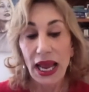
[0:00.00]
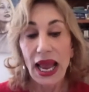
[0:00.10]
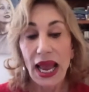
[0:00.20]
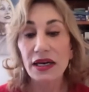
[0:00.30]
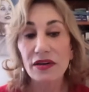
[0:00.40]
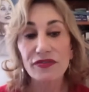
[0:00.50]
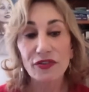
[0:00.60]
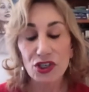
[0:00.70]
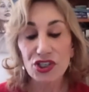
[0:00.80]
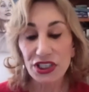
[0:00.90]
And
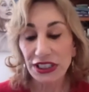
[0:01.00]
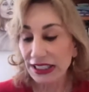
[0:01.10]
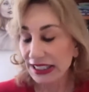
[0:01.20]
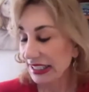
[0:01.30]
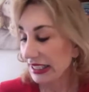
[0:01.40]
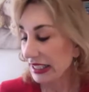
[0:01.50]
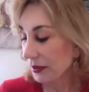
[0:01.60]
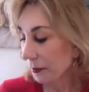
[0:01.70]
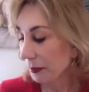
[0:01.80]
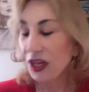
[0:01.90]
unfortunately,
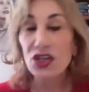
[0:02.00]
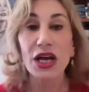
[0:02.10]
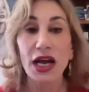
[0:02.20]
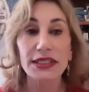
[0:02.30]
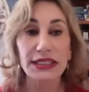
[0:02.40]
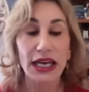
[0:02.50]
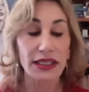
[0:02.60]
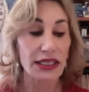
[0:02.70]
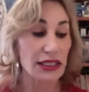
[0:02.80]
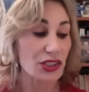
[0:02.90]
they're not
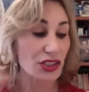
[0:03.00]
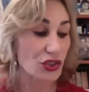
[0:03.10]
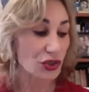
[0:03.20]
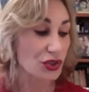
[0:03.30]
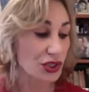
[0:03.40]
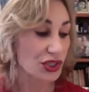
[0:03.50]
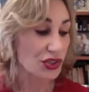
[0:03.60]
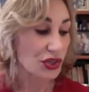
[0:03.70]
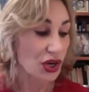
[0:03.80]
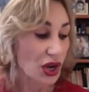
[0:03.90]
telling their
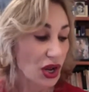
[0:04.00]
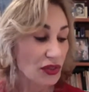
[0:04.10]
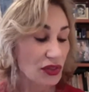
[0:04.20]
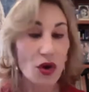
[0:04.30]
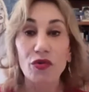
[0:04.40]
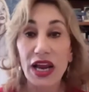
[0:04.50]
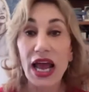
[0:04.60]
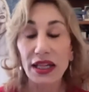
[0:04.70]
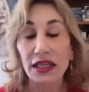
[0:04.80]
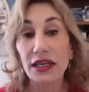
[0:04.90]
students the
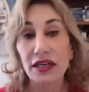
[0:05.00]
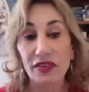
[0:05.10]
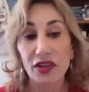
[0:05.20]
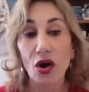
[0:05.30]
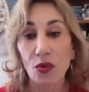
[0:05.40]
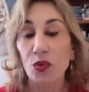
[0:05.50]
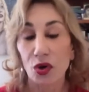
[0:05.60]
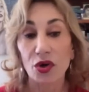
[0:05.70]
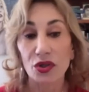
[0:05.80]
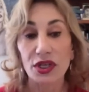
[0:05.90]
reality of the art
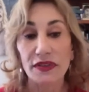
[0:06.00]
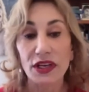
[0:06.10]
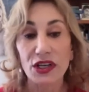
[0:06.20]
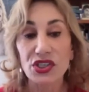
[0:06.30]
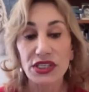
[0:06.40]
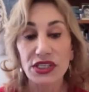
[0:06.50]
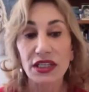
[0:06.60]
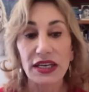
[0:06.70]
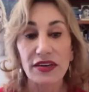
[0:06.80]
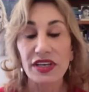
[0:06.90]
world. They're
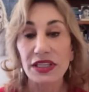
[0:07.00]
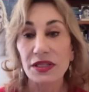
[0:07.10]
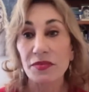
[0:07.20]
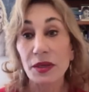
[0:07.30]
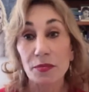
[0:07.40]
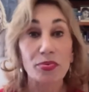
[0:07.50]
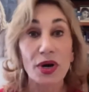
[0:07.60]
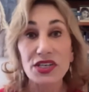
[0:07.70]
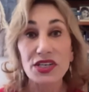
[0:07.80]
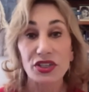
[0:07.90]
still giving them the
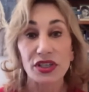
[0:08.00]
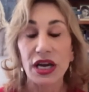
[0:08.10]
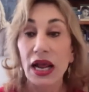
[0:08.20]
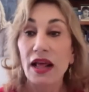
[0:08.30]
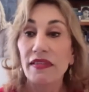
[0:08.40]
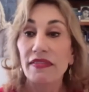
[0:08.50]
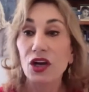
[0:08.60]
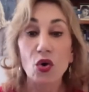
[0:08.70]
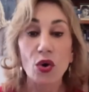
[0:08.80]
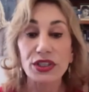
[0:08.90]
impression
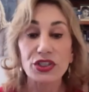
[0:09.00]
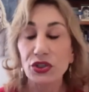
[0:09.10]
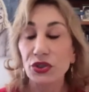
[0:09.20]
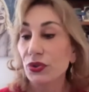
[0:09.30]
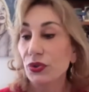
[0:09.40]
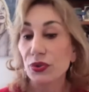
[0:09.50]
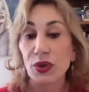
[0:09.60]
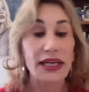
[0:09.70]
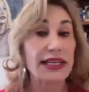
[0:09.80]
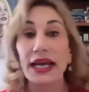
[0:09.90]
they're going to
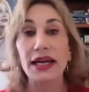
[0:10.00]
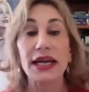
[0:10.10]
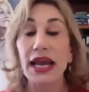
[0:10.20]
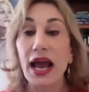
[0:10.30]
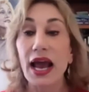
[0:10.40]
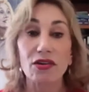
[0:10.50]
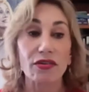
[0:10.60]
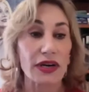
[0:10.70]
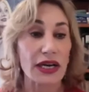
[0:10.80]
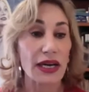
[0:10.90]
get a
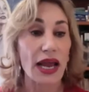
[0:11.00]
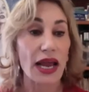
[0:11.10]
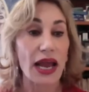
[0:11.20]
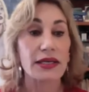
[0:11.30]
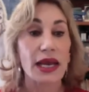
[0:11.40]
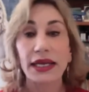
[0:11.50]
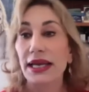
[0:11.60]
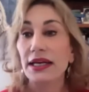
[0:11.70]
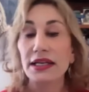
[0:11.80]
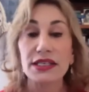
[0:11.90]
gallery and
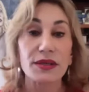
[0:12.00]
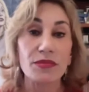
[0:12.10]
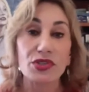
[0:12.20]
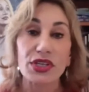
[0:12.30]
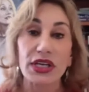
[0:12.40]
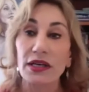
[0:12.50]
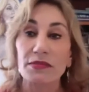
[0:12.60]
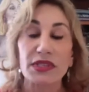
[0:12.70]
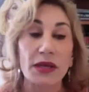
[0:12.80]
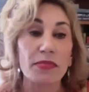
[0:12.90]
get into
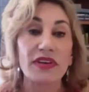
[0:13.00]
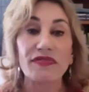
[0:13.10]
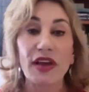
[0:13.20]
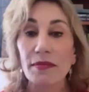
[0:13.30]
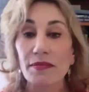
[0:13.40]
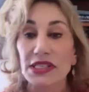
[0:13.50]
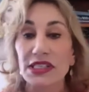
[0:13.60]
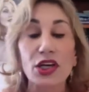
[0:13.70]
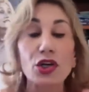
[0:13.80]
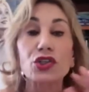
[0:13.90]
museums and be famous.
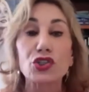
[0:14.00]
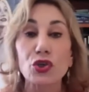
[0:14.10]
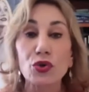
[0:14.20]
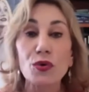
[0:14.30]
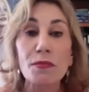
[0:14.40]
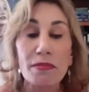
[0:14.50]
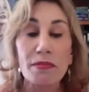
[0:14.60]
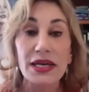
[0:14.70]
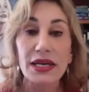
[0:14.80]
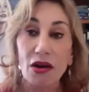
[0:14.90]
There are too
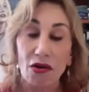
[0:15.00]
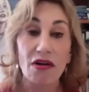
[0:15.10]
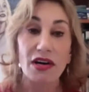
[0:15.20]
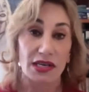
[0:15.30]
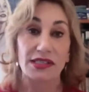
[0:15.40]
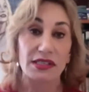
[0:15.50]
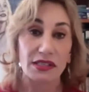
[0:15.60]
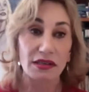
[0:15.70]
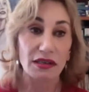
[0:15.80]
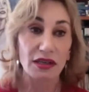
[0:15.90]
many artists,